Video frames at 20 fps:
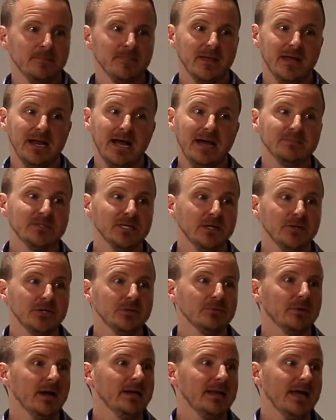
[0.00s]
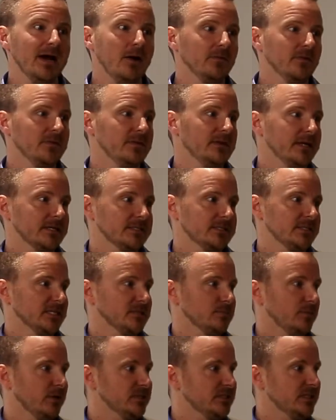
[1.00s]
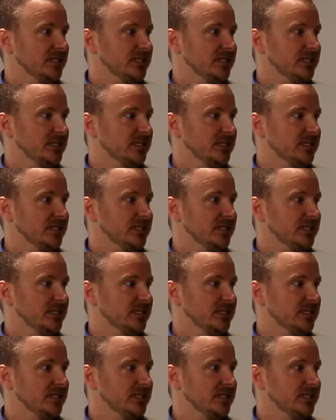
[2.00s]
And I'm telling you right now, within the next 6 months,